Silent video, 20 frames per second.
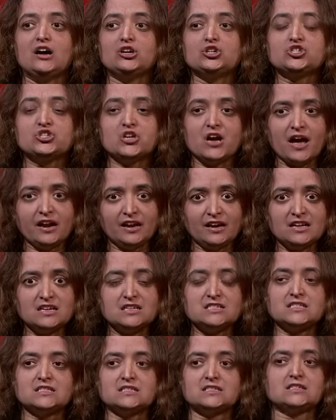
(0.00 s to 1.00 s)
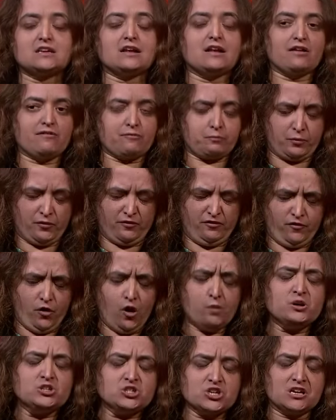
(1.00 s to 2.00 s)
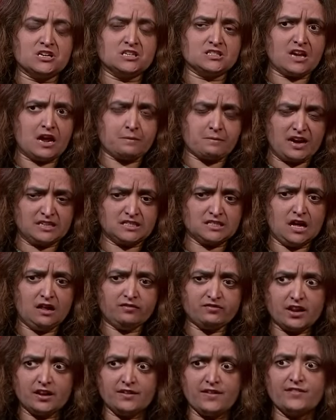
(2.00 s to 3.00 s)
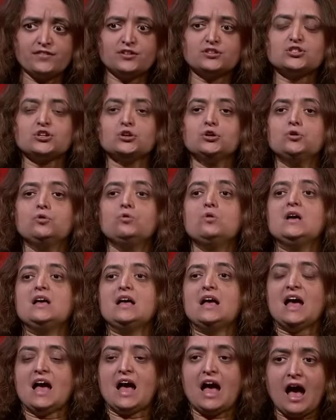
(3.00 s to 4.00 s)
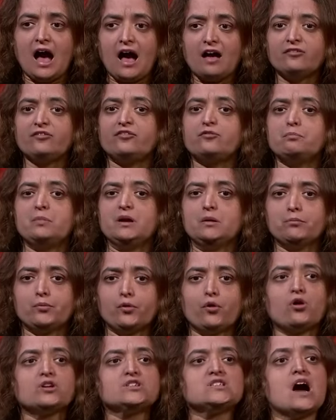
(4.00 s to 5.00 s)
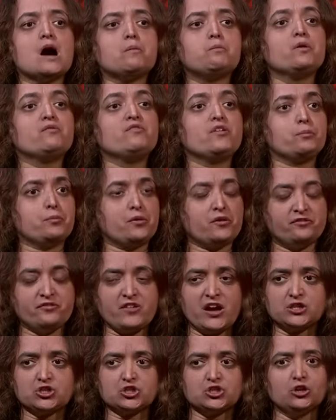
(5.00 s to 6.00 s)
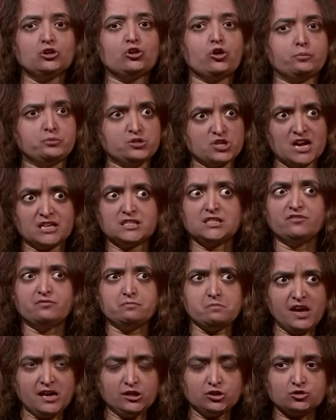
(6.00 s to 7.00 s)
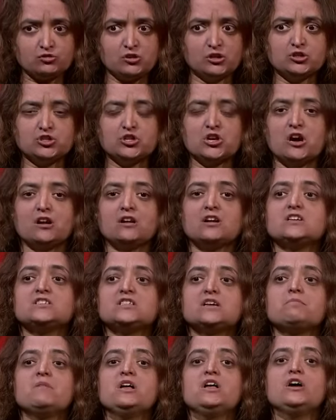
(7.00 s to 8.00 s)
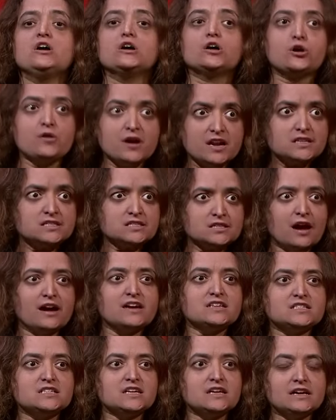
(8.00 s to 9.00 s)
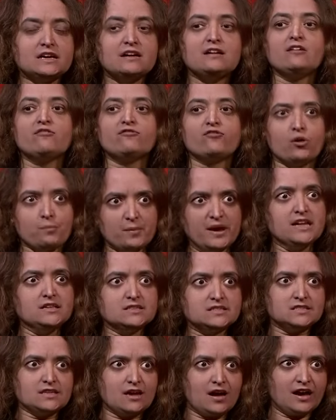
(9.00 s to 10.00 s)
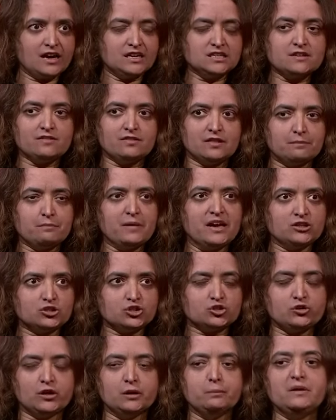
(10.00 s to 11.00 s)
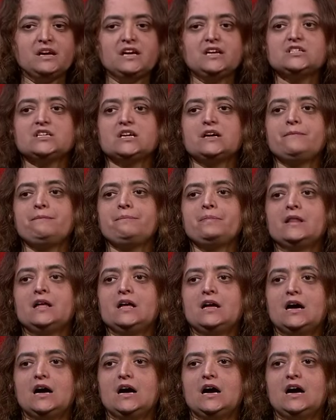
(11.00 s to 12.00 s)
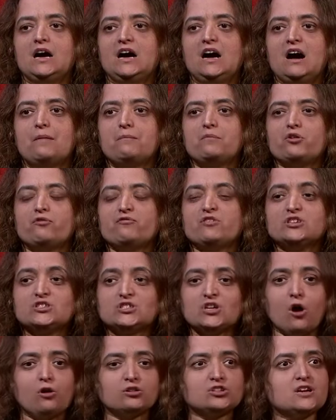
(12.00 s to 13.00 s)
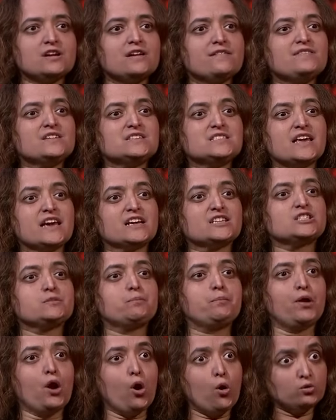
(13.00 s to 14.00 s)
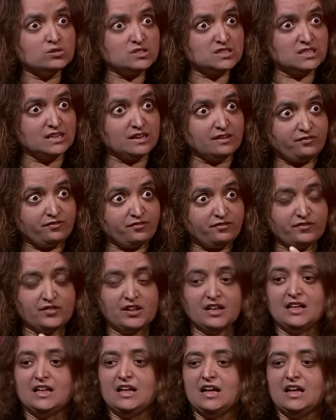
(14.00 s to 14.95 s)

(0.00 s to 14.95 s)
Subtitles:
journalists, former journalists like myself and others who have been brought up with a professional, objective mainstream journalism, criticizing from inside the mainstream media, resulted in this explosive